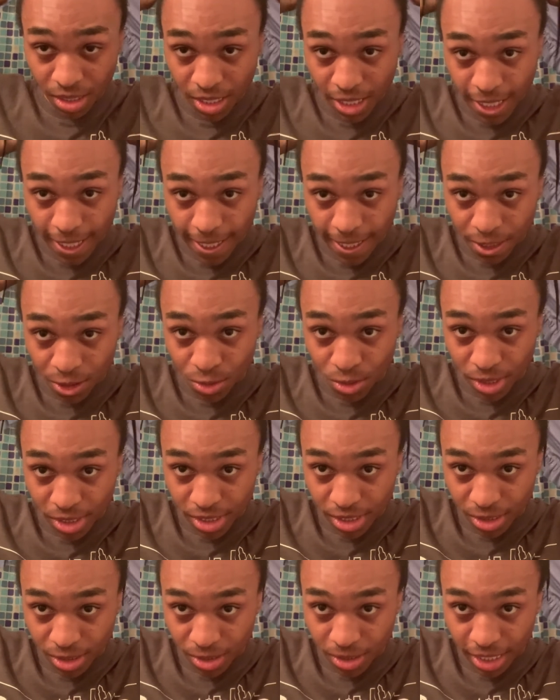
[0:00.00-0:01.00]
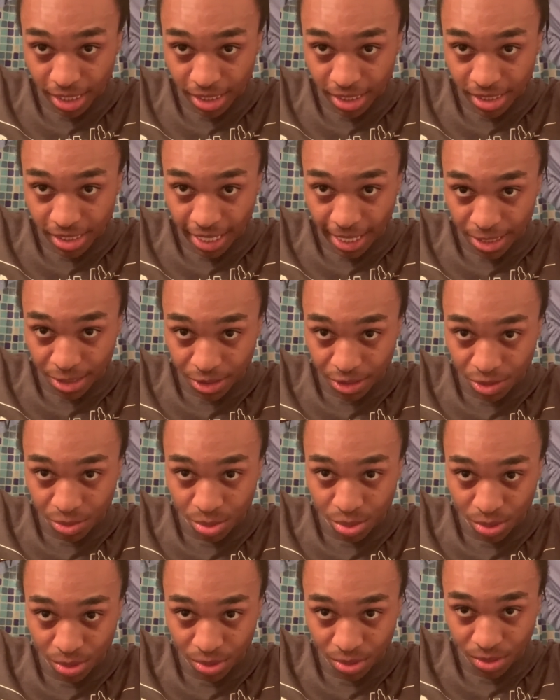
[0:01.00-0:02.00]
And of course, you know, like the tighter you
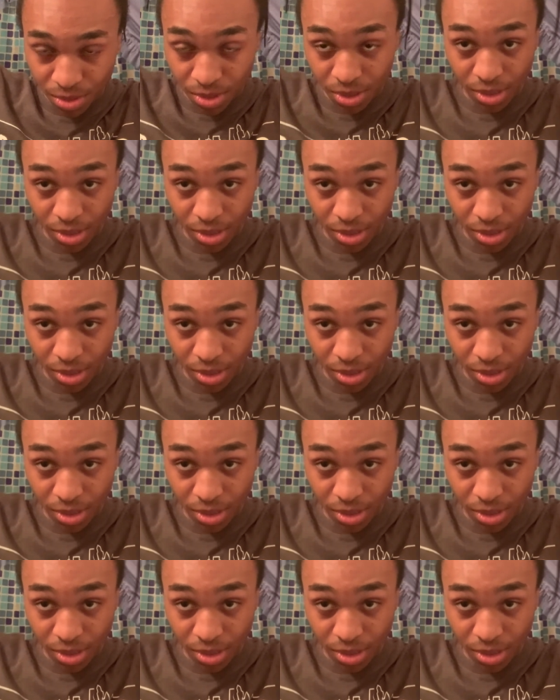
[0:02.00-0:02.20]
pull,